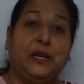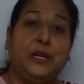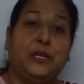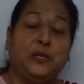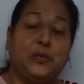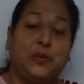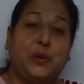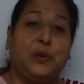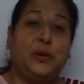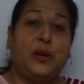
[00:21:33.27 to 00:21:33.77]

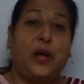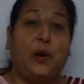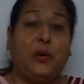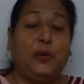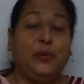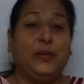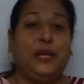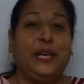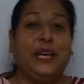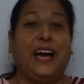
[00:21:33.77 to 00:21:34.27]
So
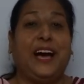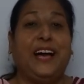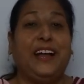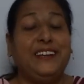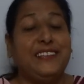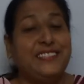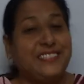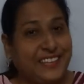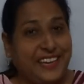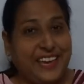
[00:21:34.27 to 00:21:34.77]
now they
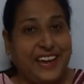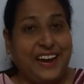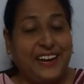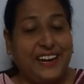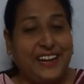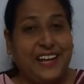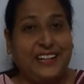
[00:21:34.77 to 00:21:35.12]
are scared